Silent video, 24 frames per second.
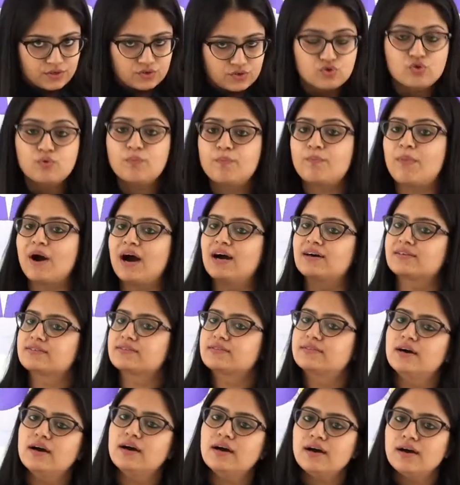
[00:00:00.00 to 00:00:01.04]
to pass
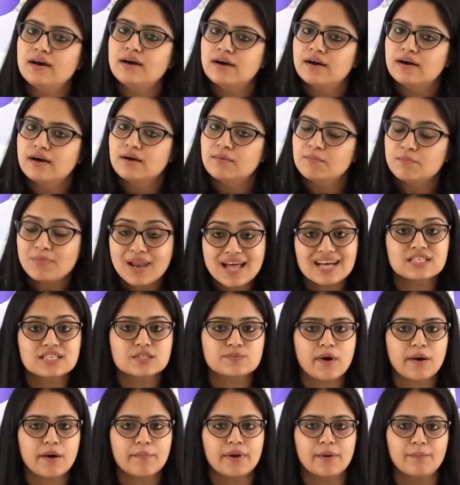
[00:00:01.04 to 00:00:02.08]
the
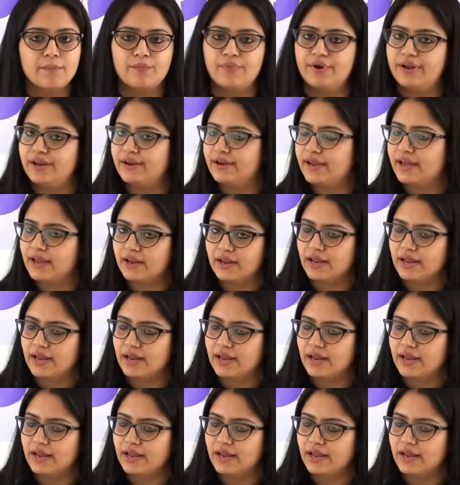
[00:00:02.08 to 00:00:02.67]
plasma membrane.